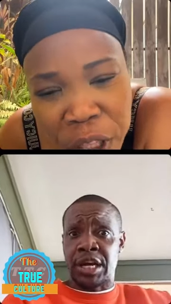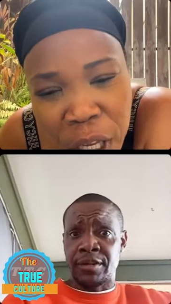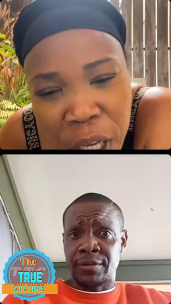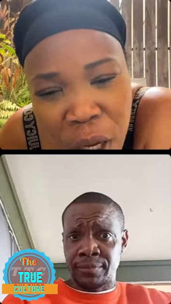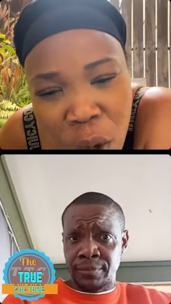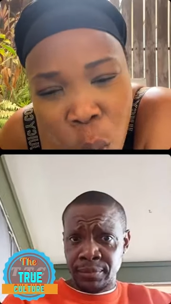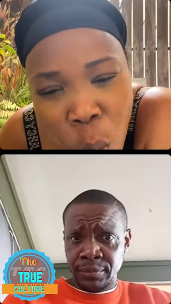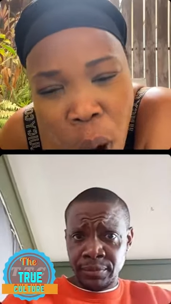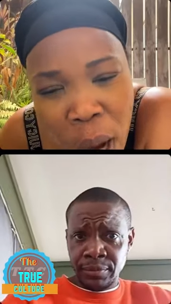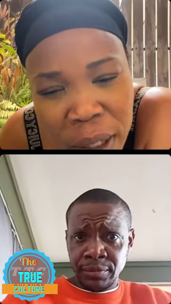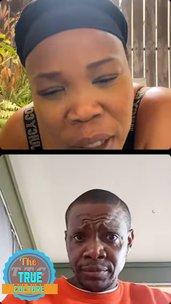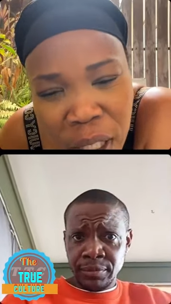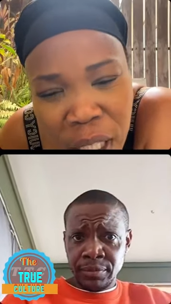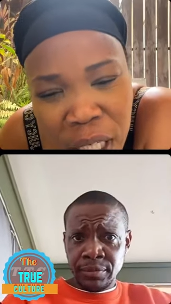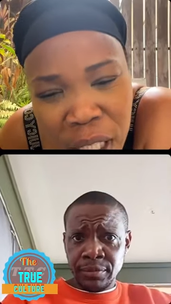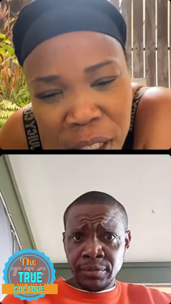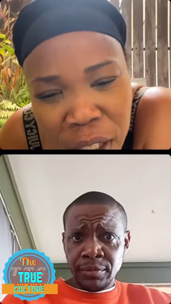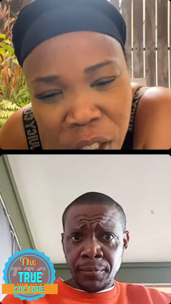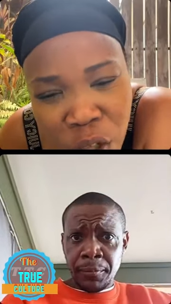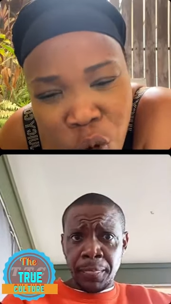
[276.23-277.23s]
Speaker 1: What
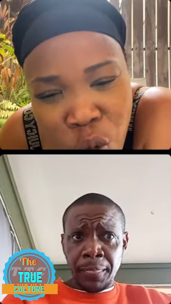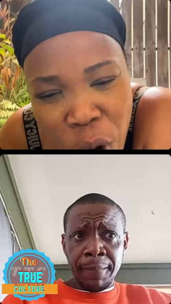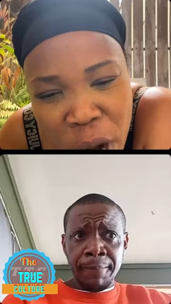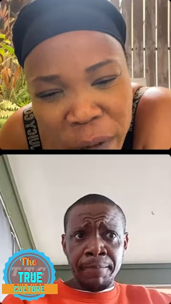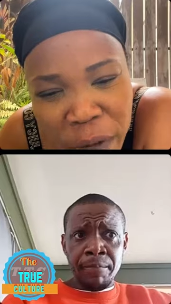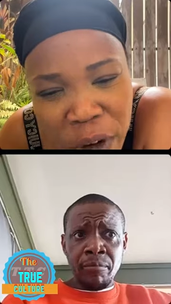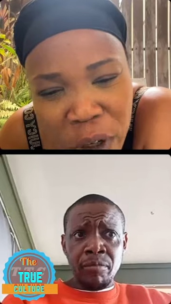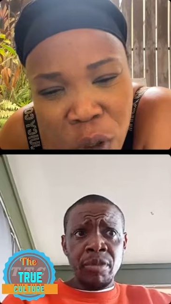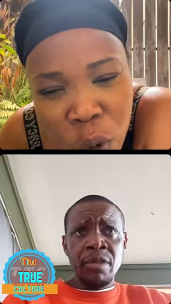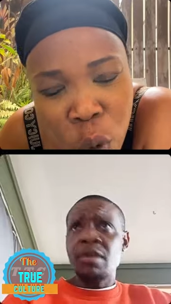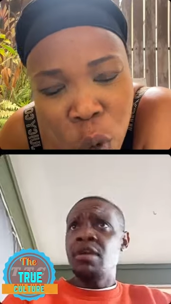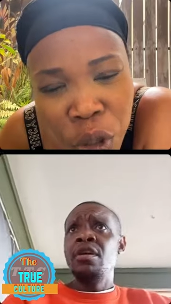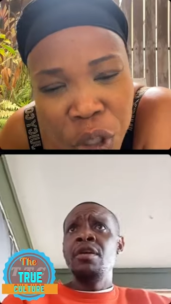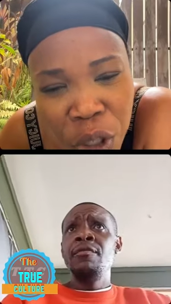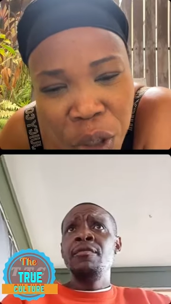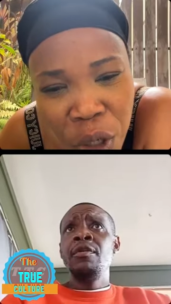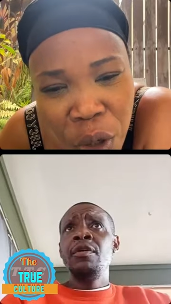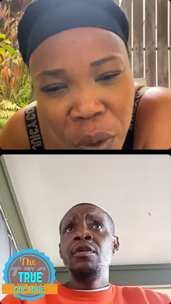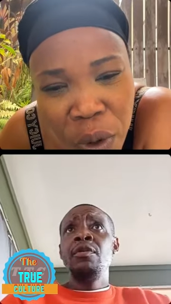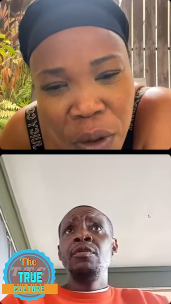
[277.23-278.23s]
is the
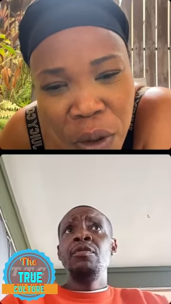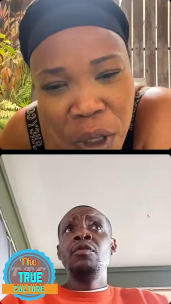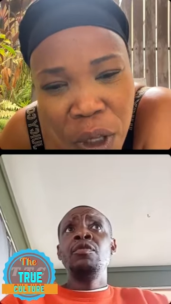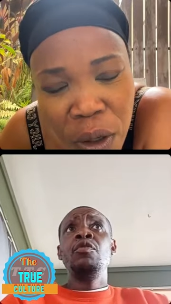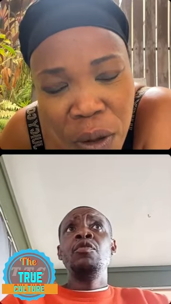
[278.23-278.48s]
revolutionary thing?